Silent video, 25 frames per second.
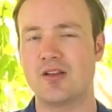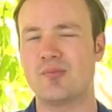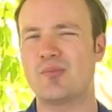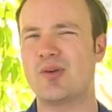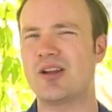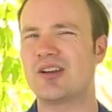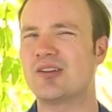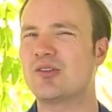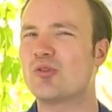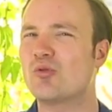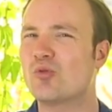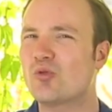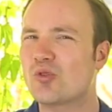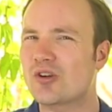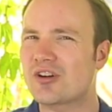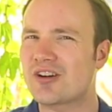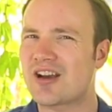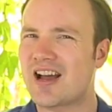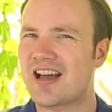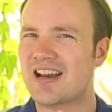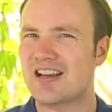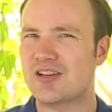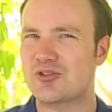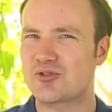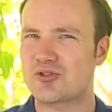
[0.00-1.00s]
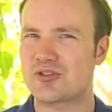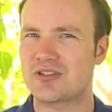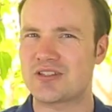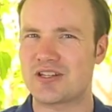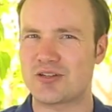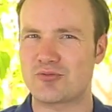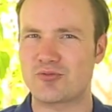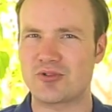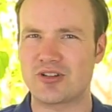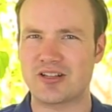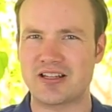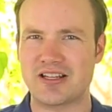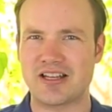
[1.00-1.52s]
But we're not
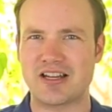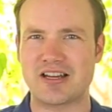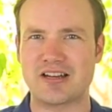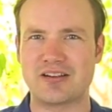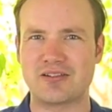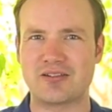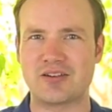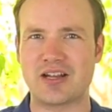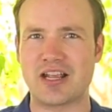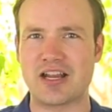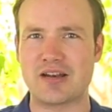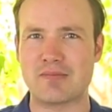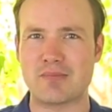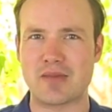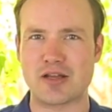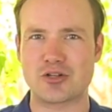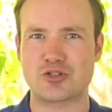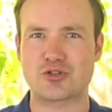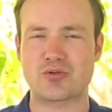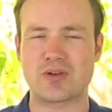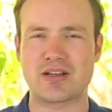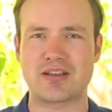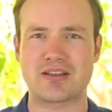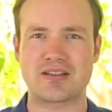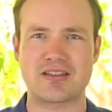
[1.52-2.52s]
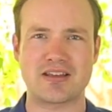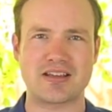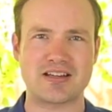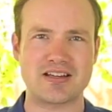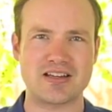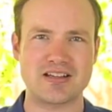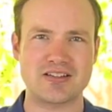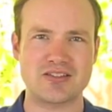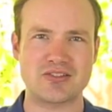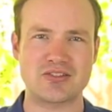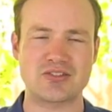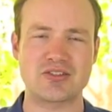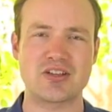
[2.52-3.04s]
interested really in, in measuring
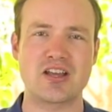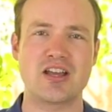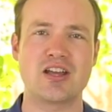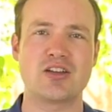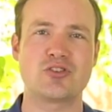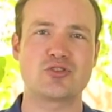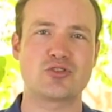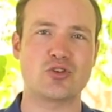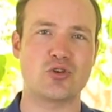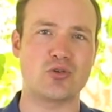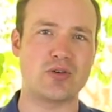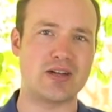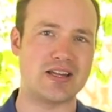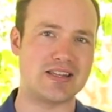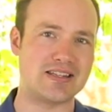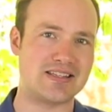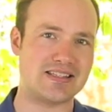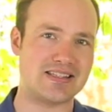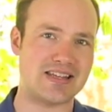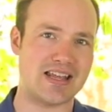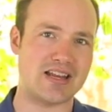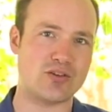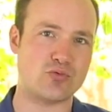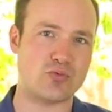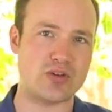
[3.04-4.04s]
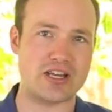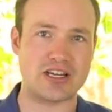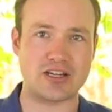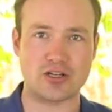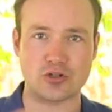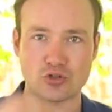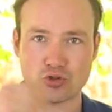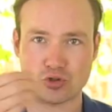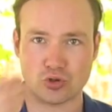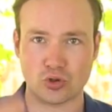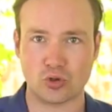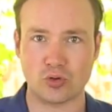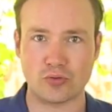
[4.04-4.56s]
thickness. So instead, we
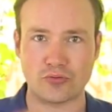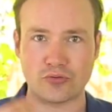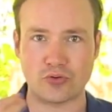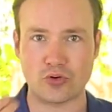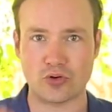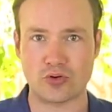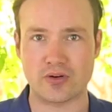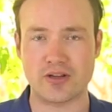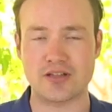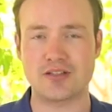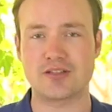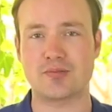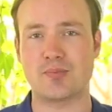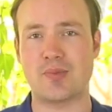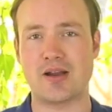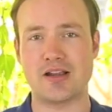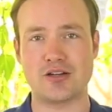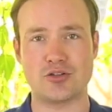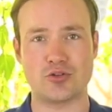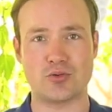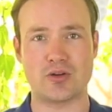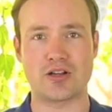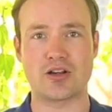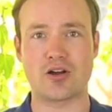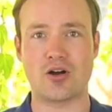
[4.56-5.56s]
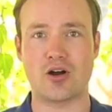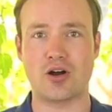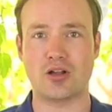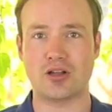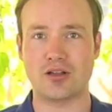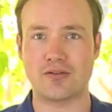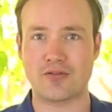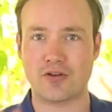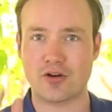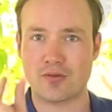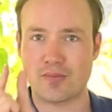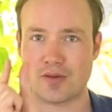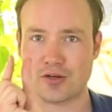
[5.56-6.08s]
control for it by doing all
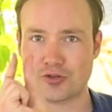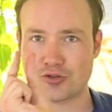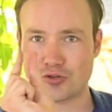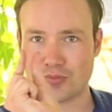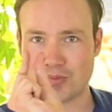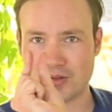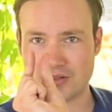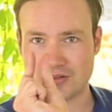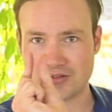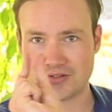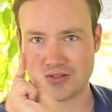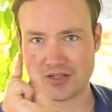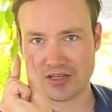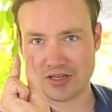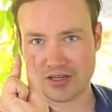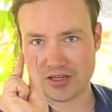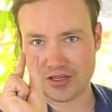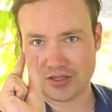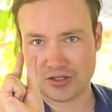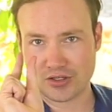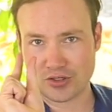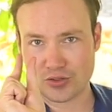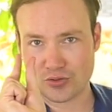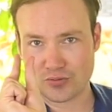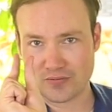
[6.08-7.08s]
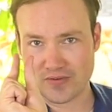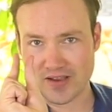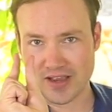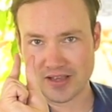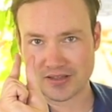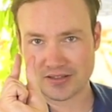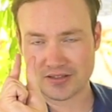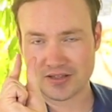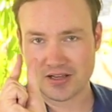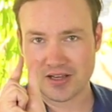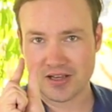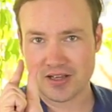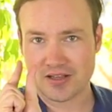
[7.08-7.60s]
of our measurements in a
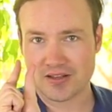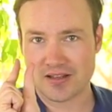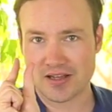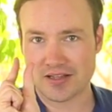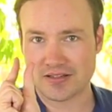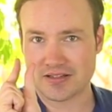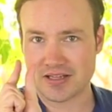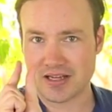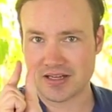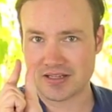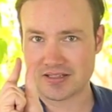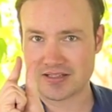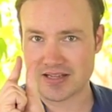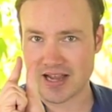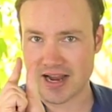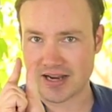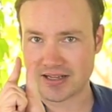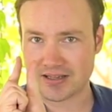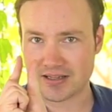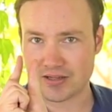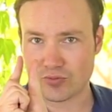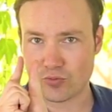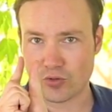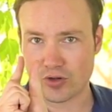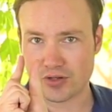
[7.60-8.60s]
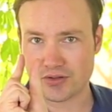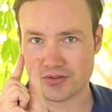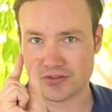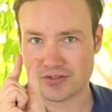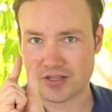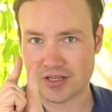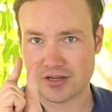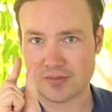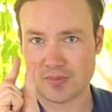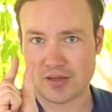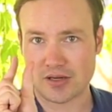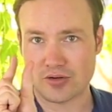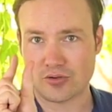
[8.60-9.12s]
cuvette that's exactly one
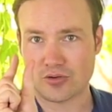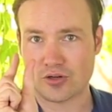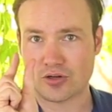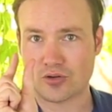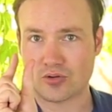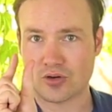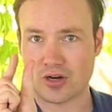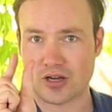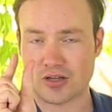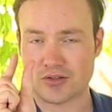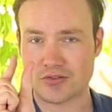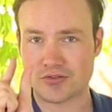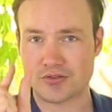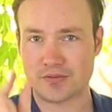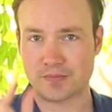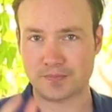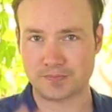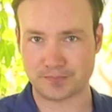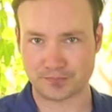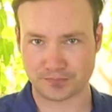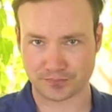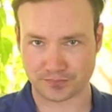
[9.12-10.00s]
centimeter across.